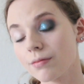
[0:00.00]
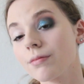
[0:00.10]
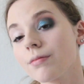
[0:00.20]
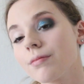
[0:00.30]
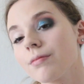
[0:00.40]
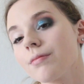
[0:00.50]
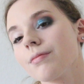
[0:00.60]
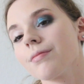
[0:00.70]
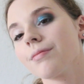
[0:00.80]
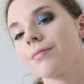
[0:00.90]
because that's
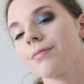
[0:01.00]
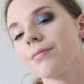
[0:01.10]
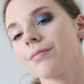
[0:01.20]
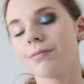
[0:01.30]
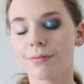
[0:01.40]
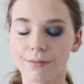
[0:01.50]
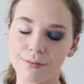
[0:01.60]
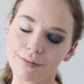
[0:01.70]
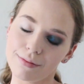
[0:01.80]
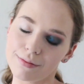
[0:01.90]
what mermaids do.
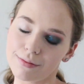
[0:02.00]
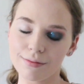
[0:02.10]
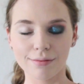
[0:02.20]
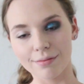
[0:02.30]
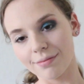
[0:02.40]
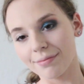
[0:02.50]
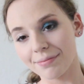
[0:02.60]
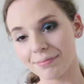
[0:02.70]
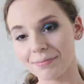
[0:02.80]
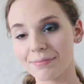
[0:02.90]
And you know,
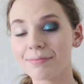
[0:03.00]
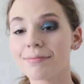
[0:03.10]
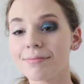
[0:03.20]
they're shimmery and